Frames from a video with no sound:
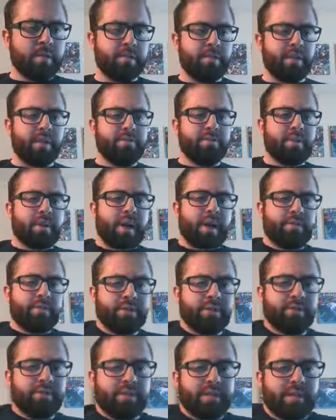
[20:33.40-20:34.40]
Do you ever have to
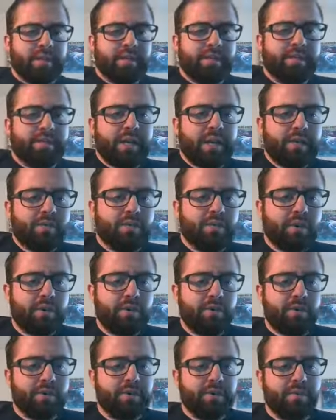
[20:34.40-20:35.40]
do design work,
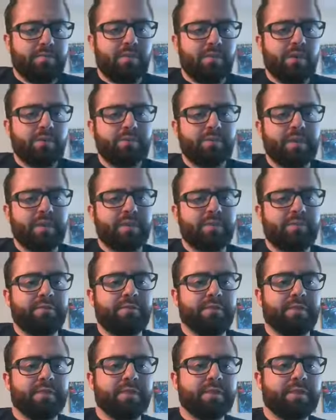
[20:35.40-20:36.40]
or is it mostly
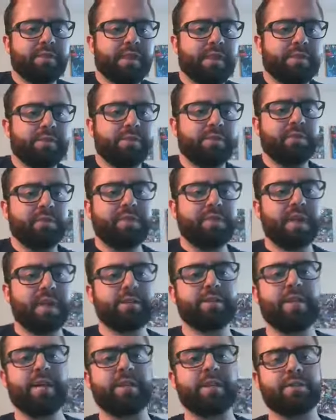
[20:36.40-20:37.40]
facilitation slash
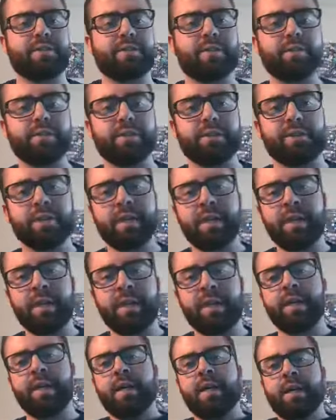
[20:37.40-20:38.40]
executed.
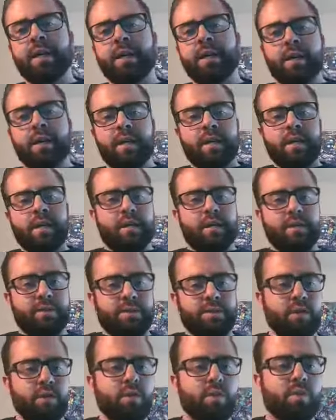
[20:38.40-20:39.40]

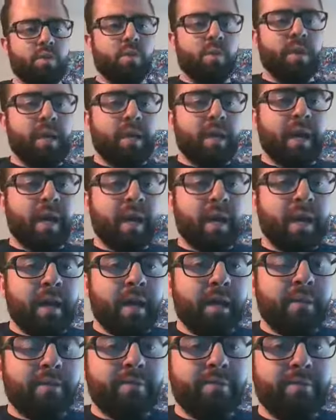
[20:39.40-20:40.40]
So we have
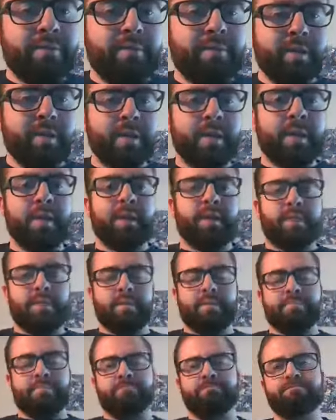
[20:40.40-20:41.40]

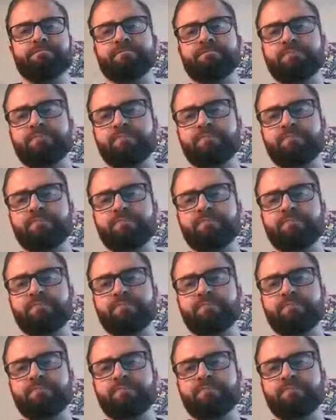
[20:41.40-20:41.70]
um,